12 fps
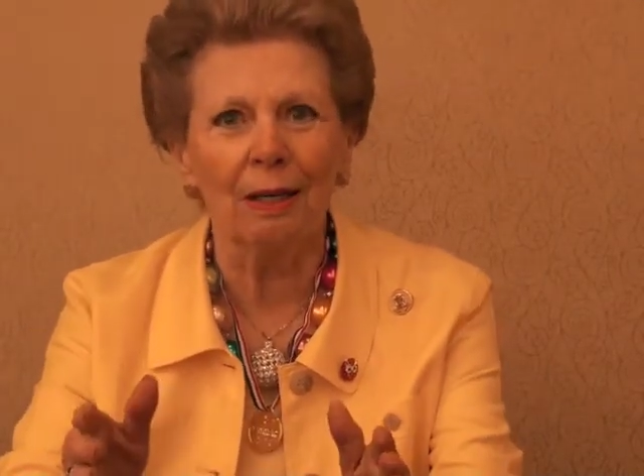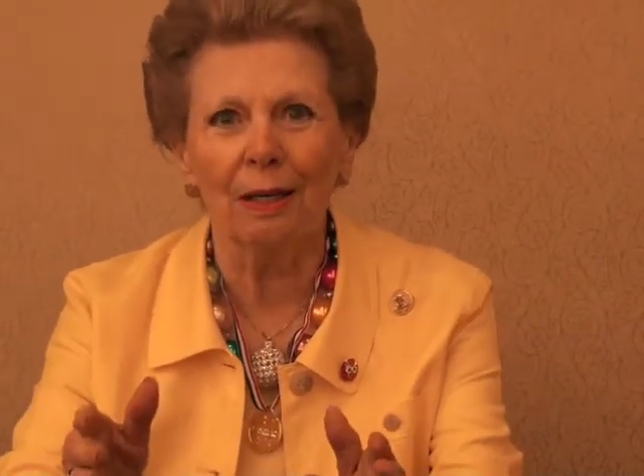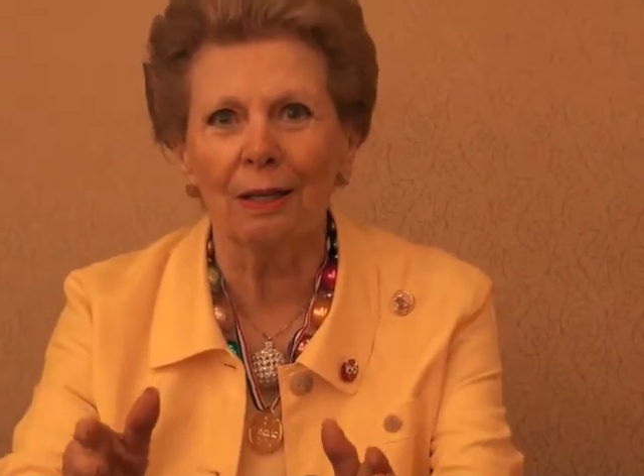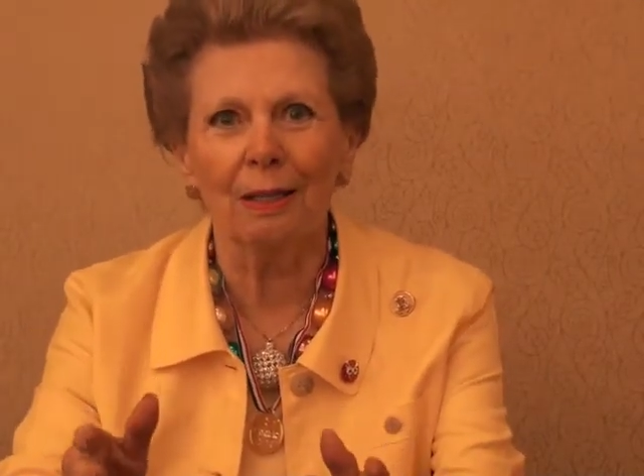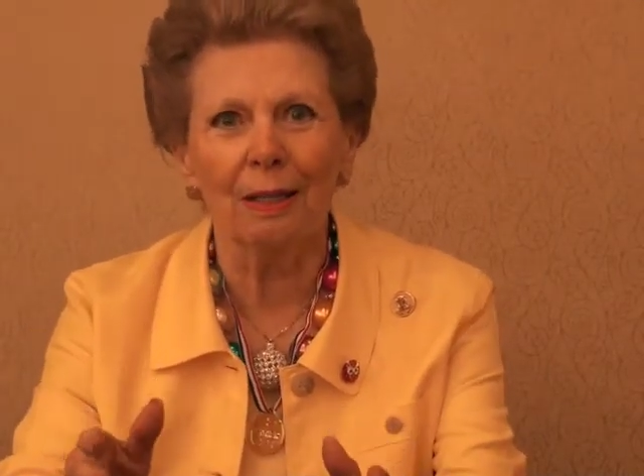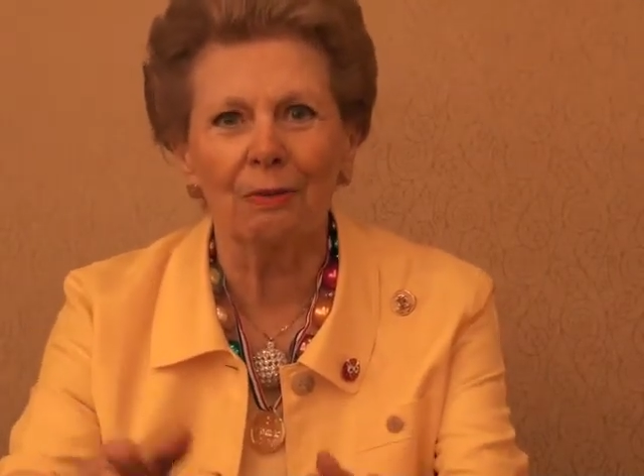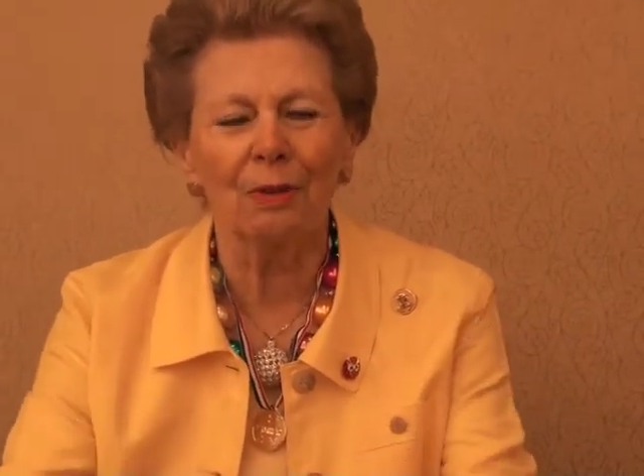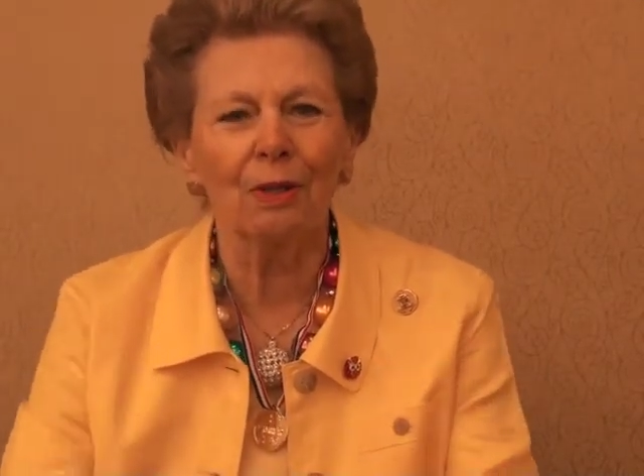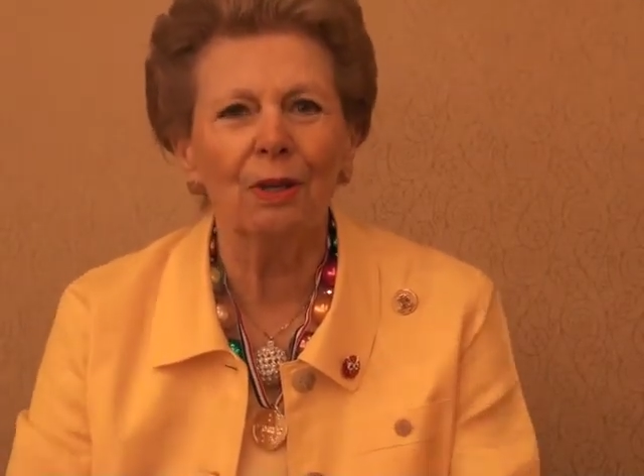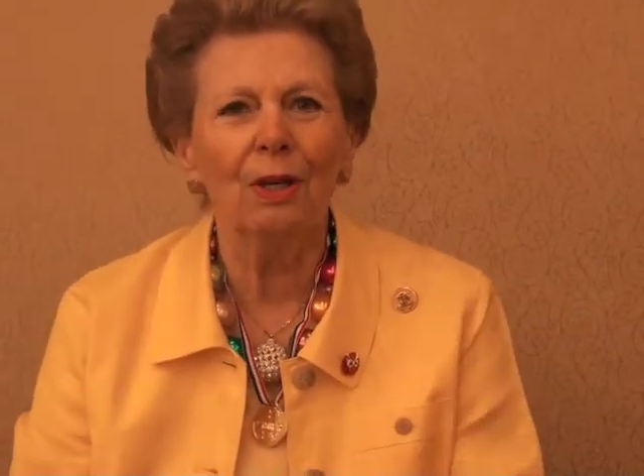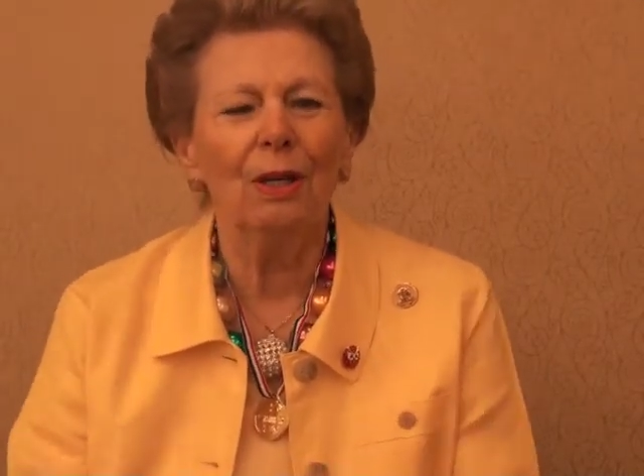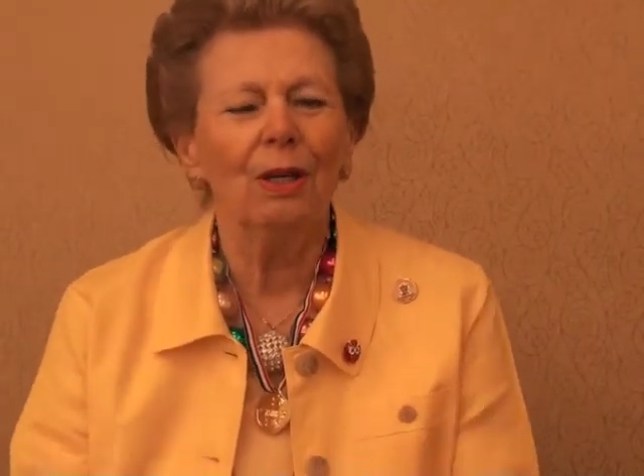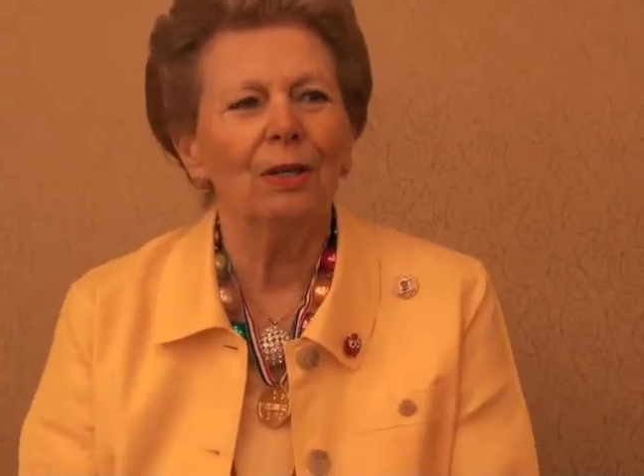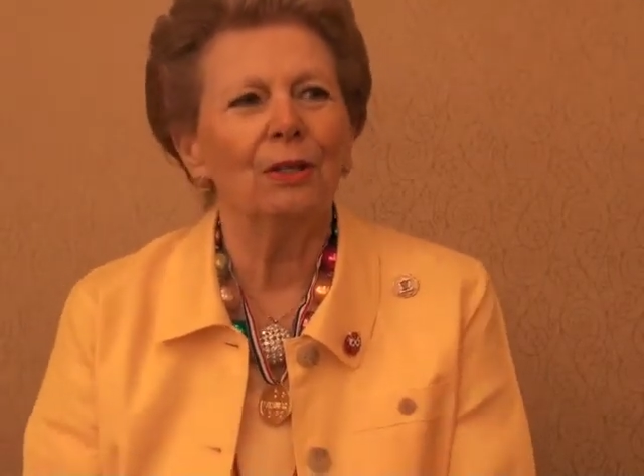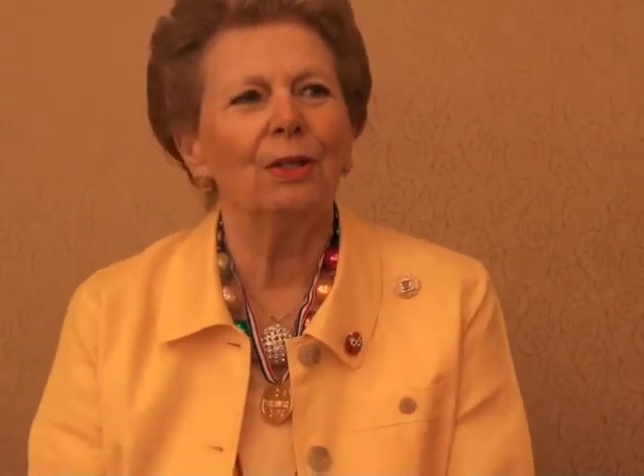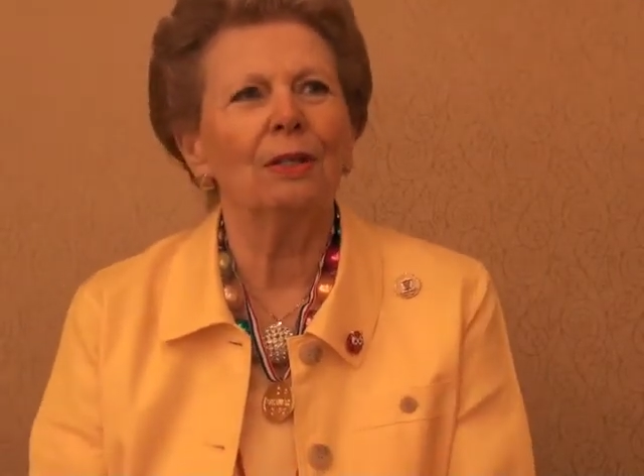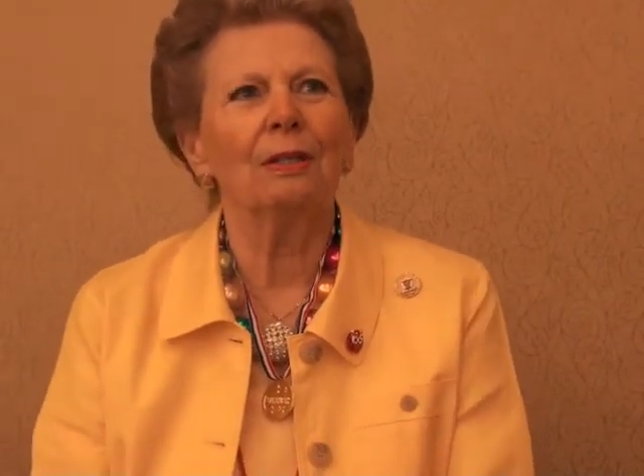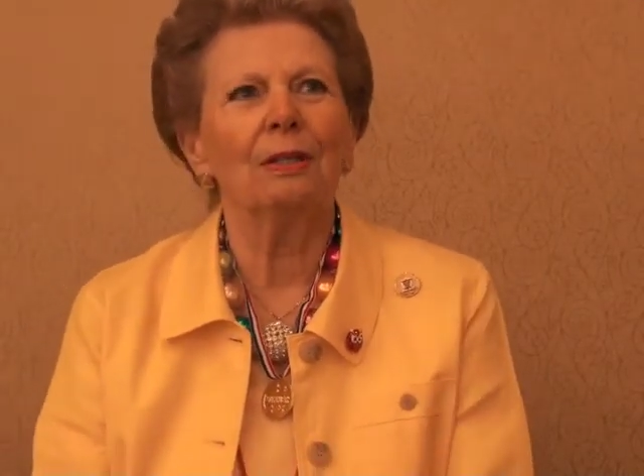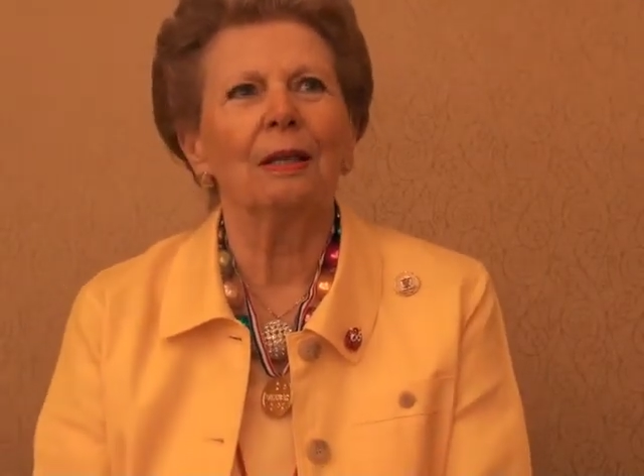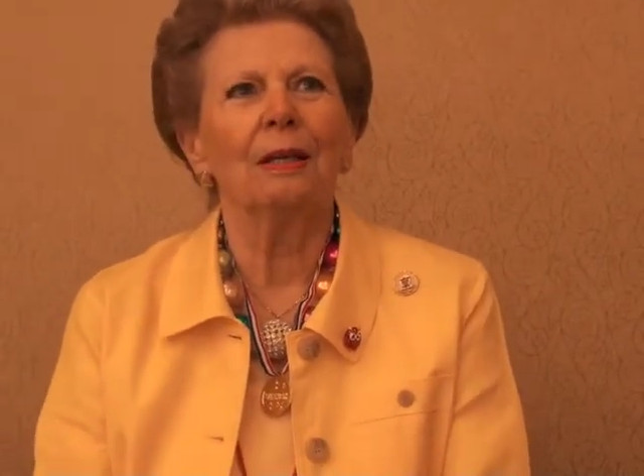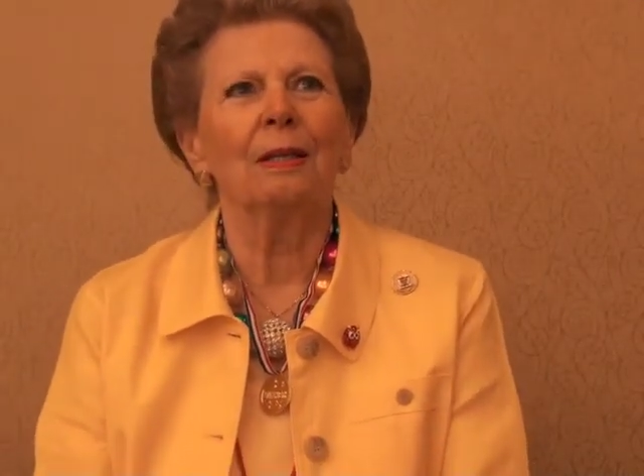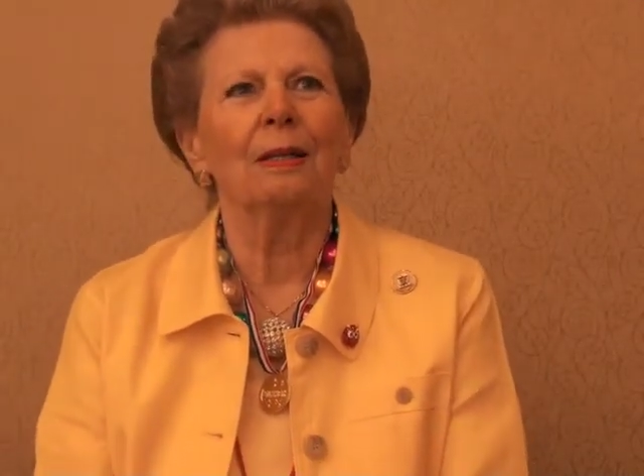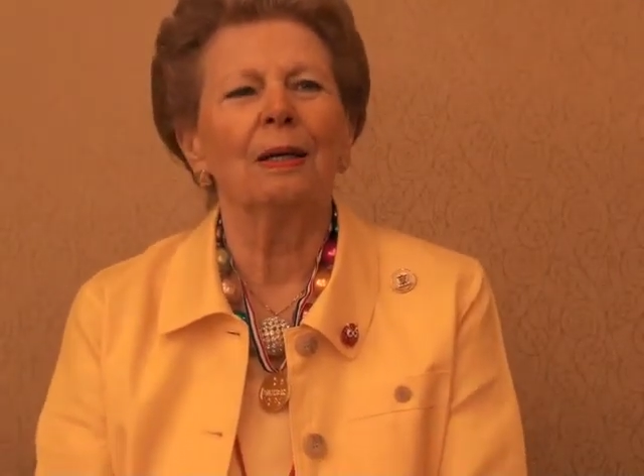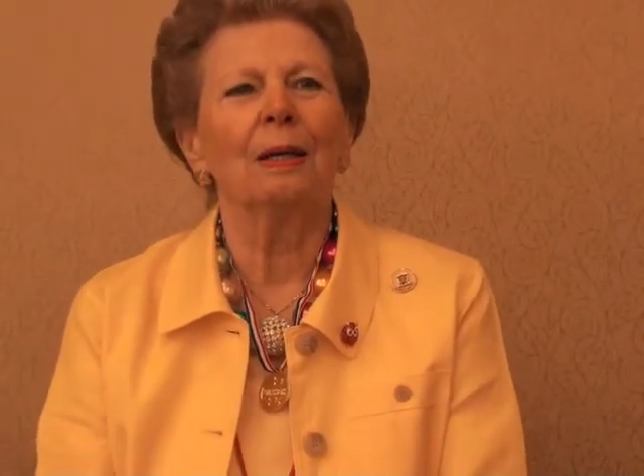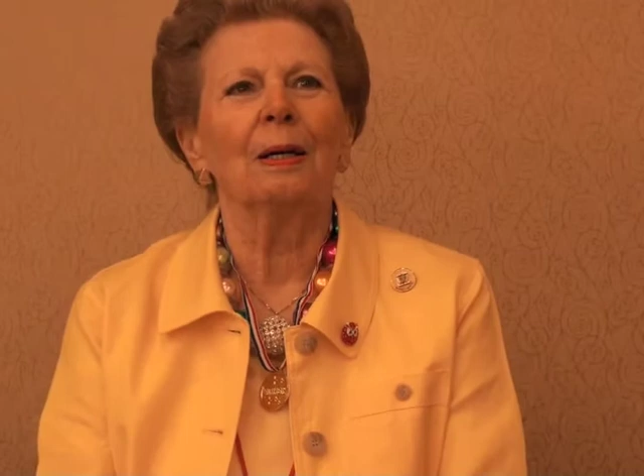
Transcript: God love her, she said,